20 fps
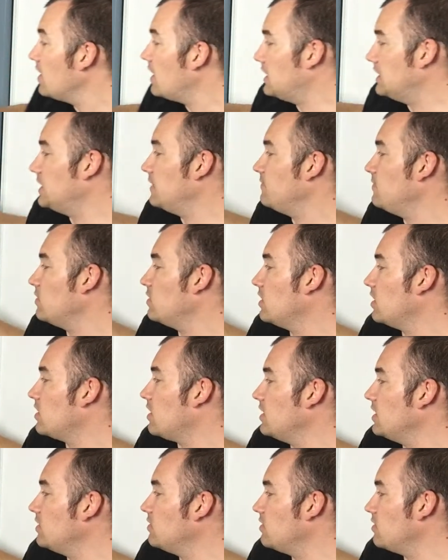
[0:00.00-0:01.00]
And then if you click
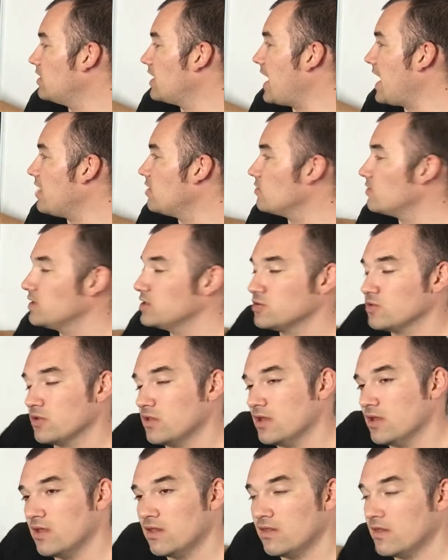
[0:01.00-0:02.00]
on either the calories or
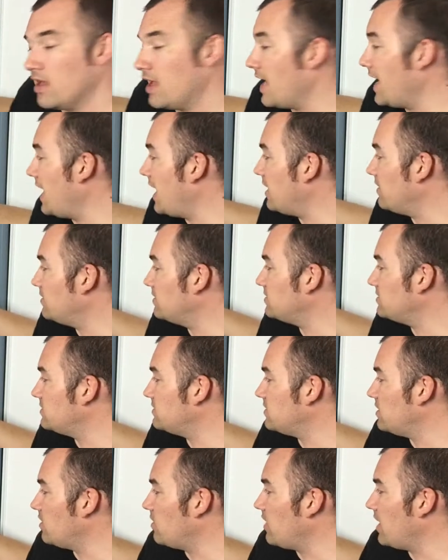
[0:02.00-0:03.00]
the hand, this
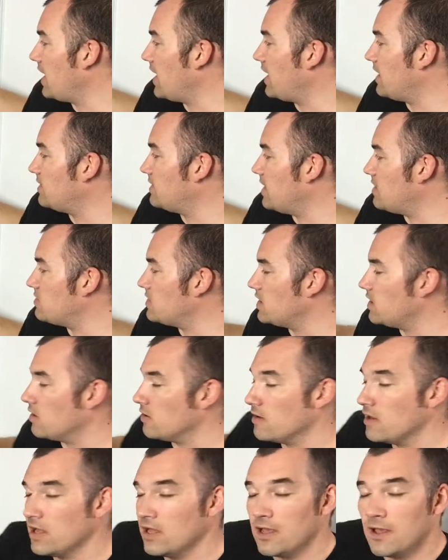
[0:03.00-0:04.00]
is their hand down
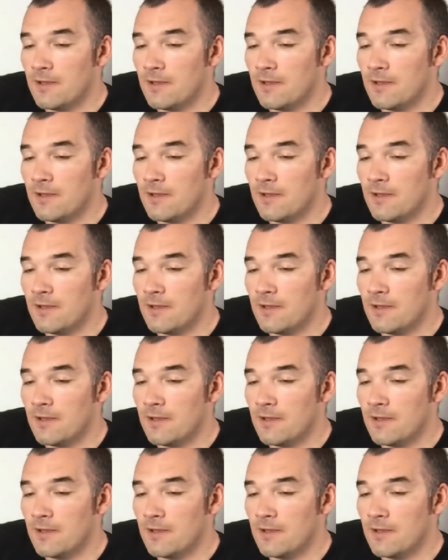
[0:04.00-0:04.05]
here,